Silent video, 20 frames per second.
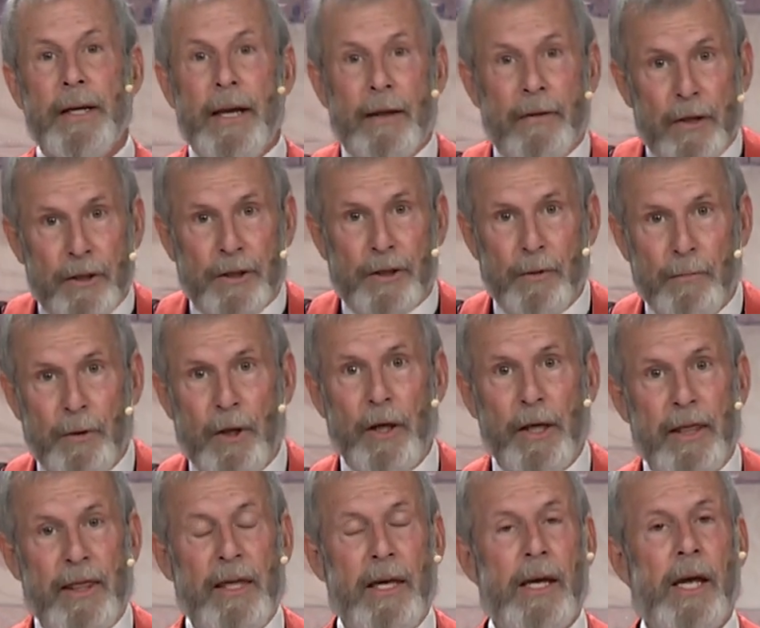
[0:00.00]
Now, there's some
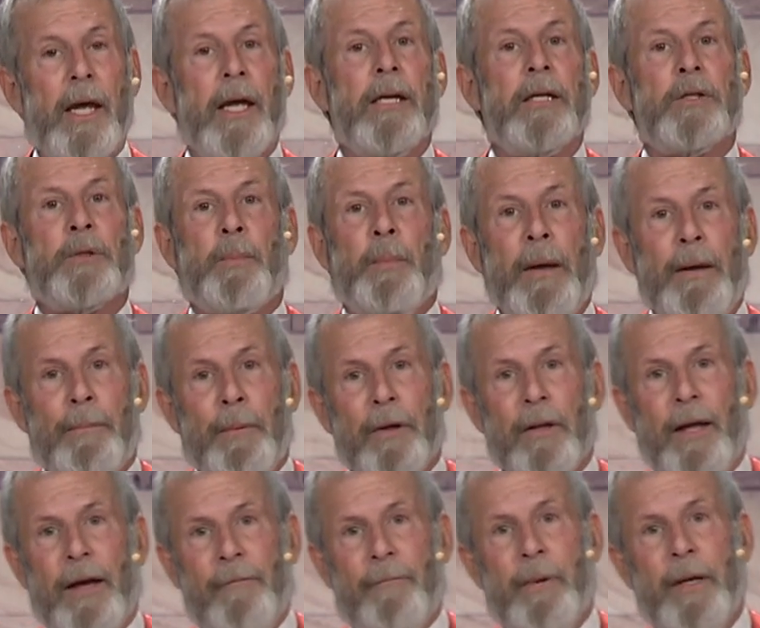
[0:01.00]
good things.
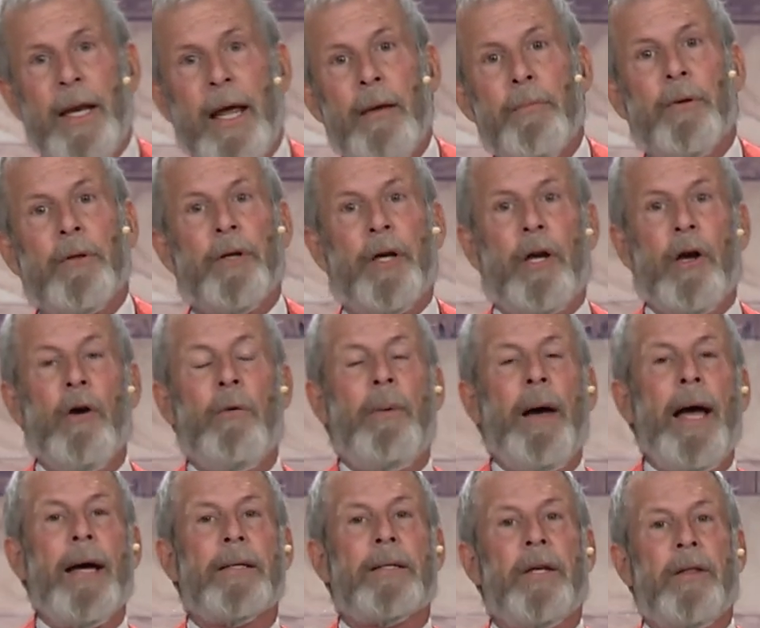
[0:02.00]
People have been able to go
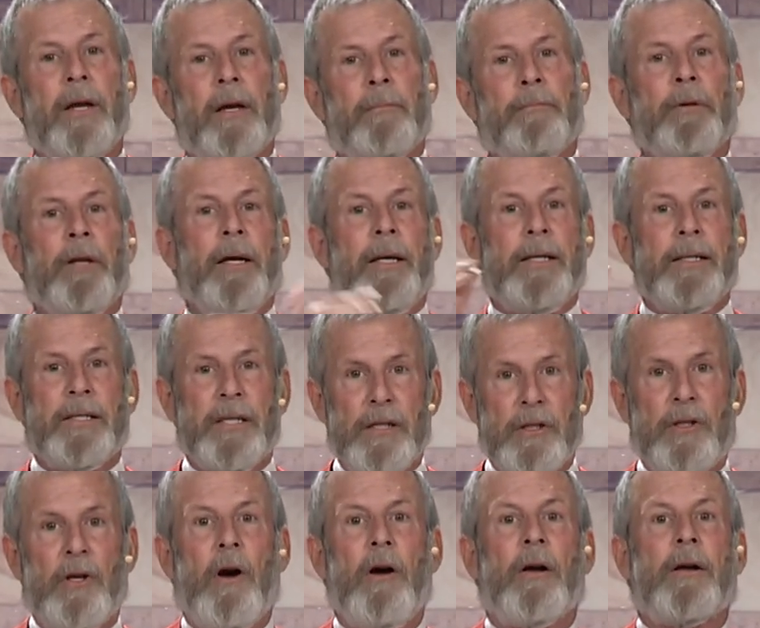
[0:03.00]
back to their place
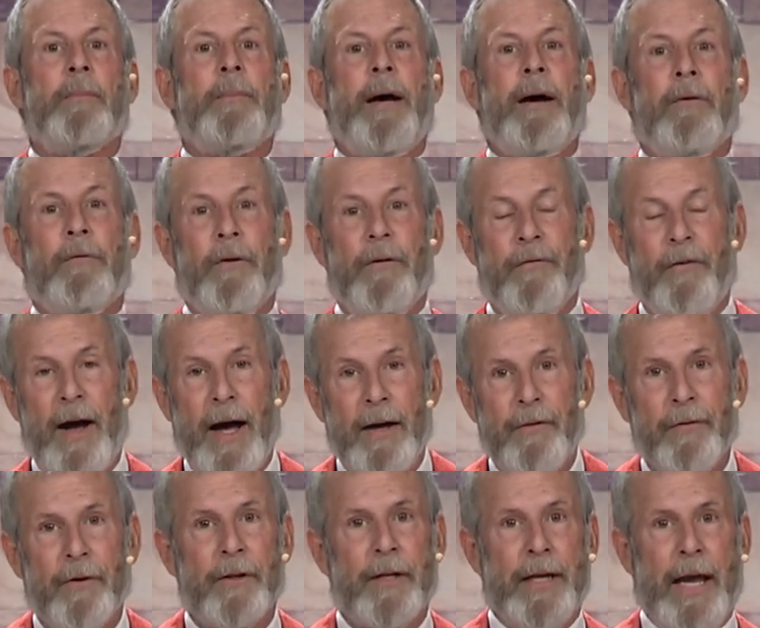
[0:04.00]
and talk about
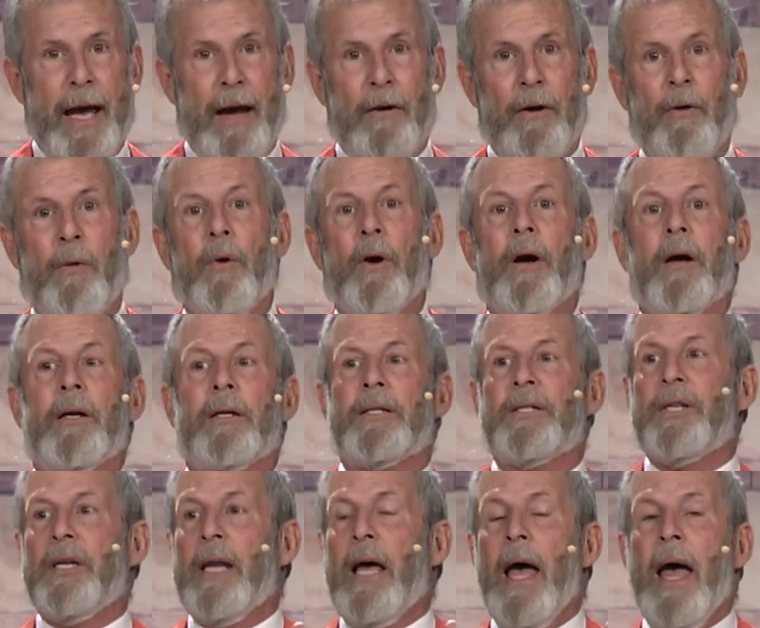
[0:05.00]
revival and how it
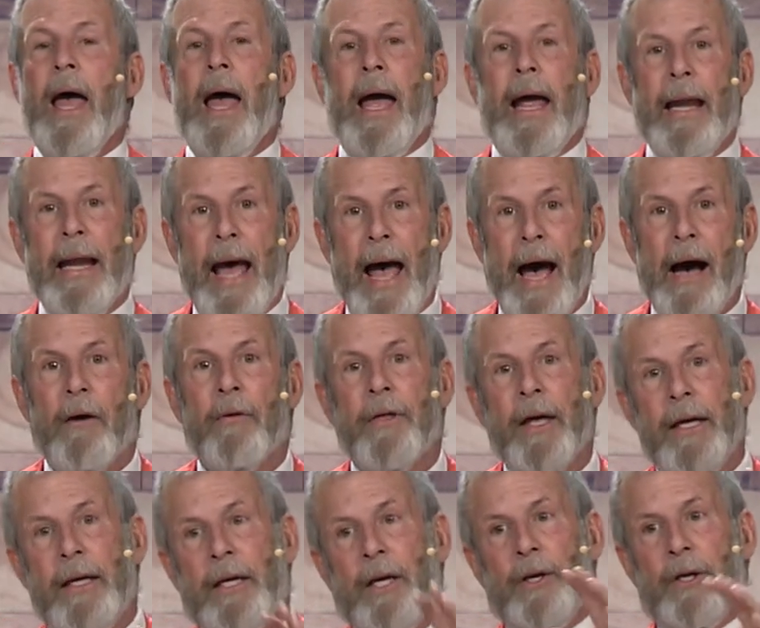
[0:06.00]
works and how
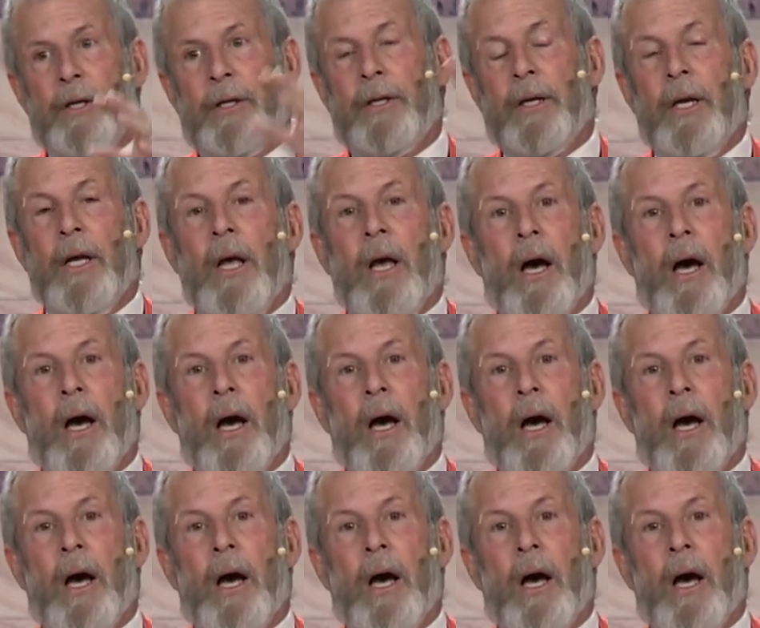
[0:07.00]
they could